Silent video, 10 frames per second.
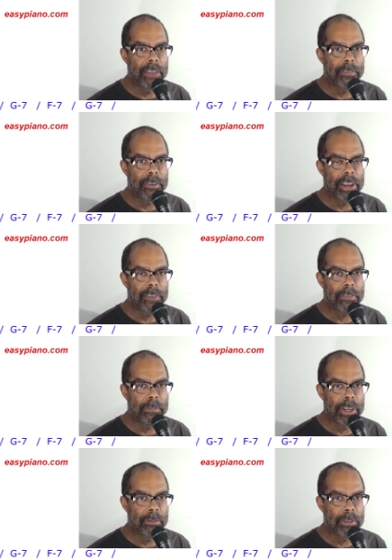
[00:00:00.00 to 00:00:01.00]
if you're not
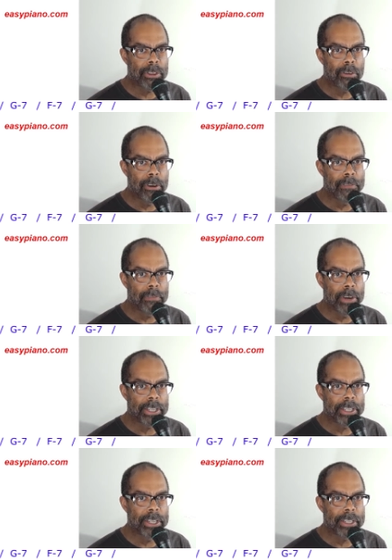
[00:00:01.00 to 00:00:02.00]
familiar with chord
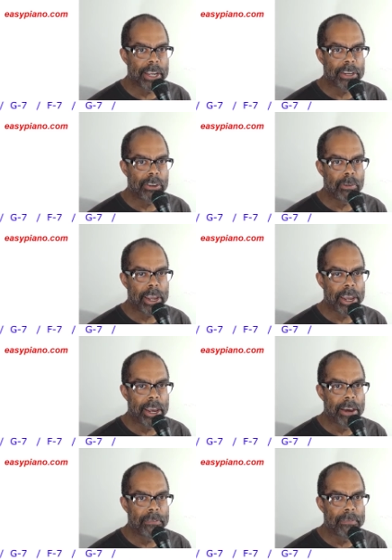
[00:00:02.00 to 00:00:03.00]
voicings, I do
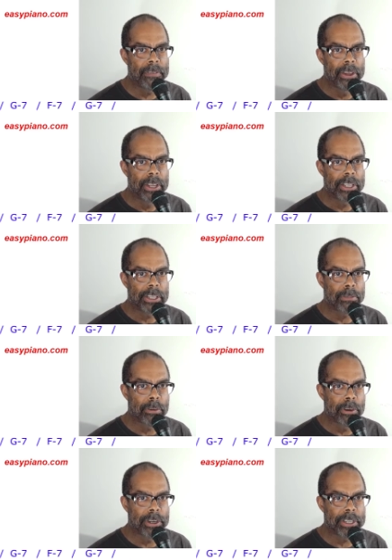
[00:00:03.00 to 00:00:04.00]
have some
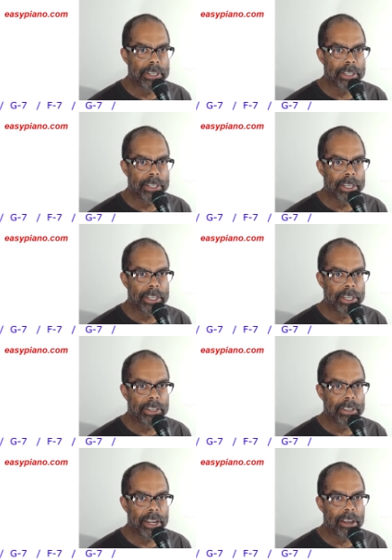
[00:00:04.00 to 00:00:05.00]
courses that
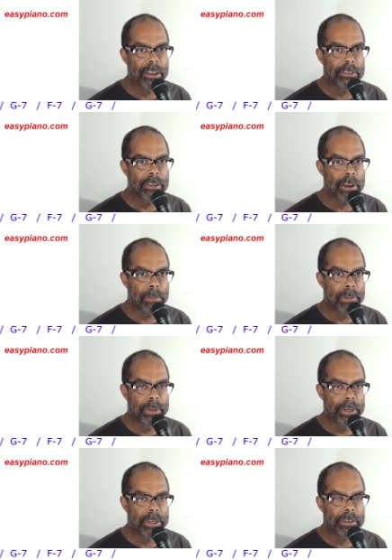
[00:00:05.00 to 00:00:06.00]
teach you that, also a couple
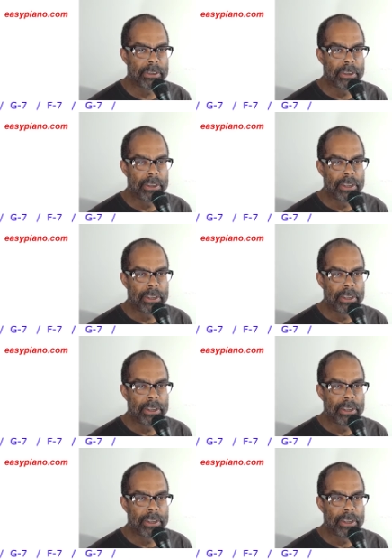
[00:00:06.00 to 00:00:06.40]
of books,